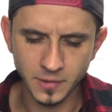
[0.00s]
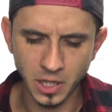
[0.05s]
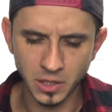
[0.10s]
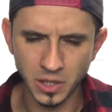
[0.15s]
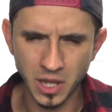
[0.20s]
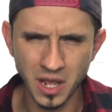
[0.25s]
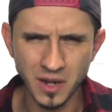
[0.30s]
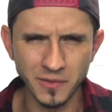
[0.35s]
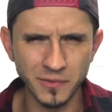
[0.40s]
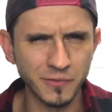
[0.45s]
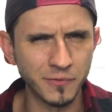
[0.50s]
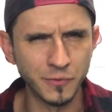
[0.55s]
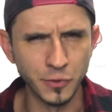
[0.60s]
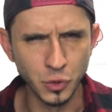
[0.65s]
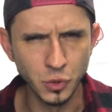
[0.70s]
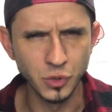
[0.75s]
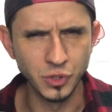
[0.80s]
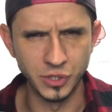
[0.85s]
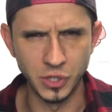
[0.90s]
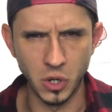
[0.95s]
A lot of
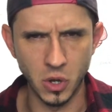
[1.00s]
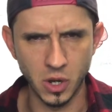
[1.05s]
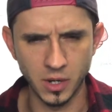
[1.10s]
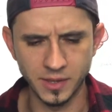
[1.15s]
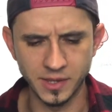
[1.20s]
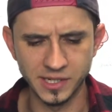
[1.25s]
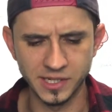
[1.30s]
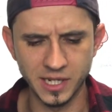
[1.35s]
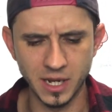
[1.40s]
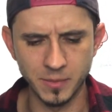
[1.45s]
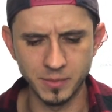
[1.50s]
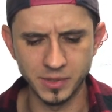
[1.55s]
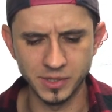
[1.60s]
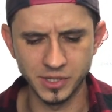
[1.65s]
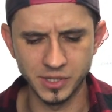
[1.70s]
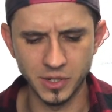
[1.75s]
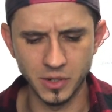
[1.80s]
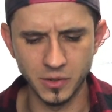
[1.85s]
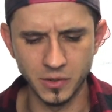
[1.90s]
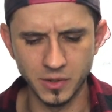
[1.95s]
food talk this
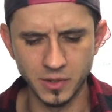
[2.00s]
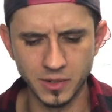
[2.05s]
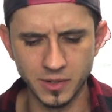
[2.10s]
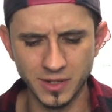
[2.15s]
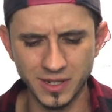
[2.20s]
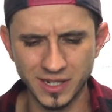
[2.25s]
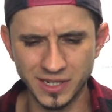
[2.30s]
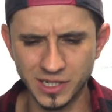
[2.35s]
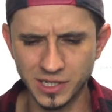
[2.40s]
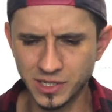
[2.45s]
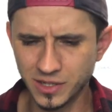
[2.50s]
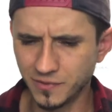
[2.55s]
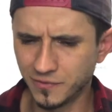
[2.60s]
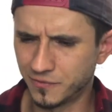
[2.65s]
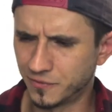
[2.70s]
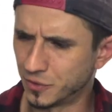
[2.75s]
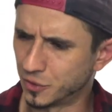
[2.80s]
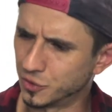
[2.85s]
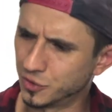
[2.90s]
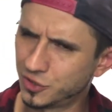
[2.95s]
episode. Is this a
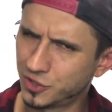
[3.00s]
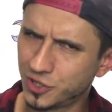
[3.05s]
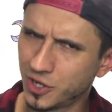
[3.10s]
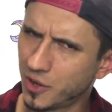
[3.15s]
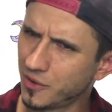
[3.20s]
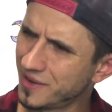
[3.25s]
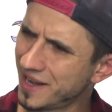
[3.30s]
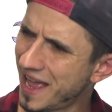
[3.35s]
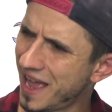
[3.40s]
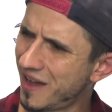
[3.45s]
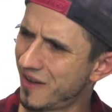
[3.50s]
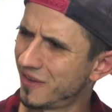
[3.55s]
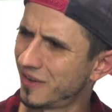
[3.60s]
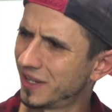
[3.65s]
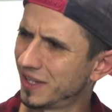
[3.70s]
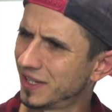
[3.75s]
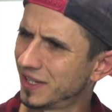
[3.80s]
food show now?